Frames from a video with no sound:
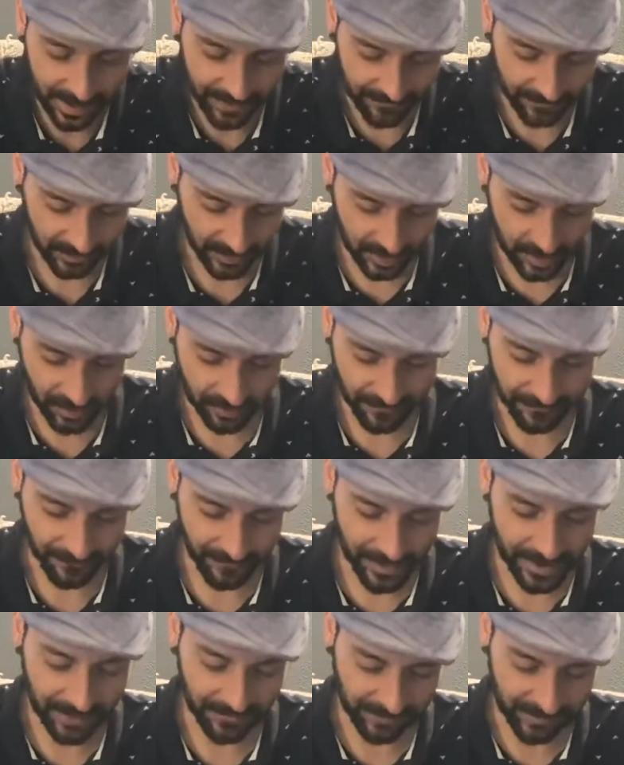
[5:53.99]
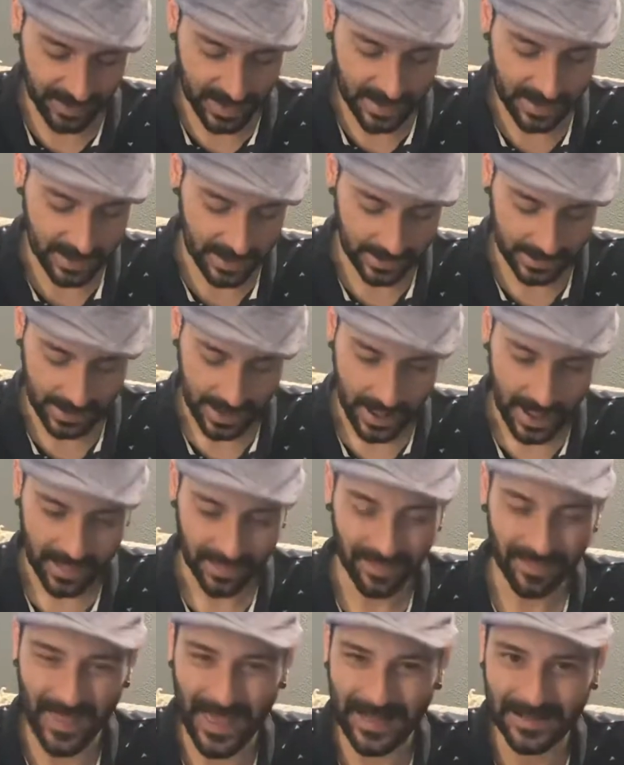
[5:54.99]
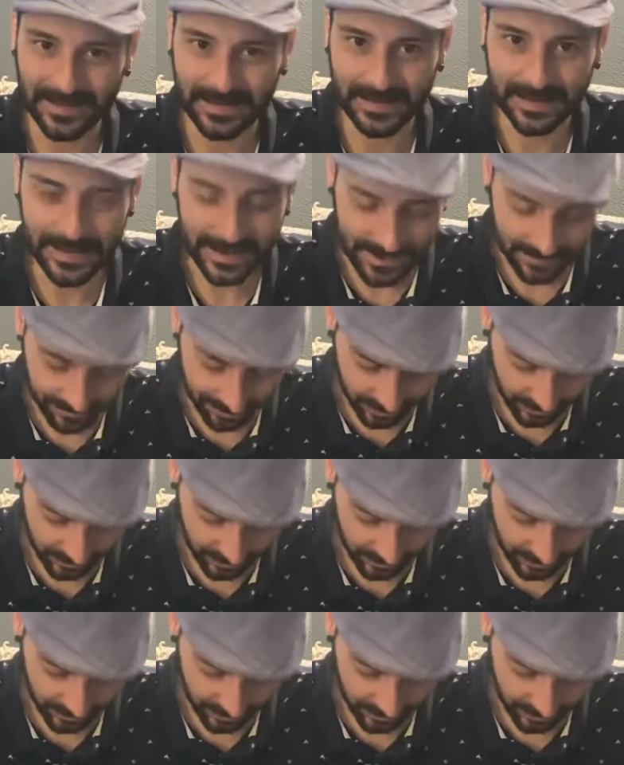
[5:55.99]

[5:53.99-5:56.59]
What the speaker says: I feel like you're afraid of taking that leap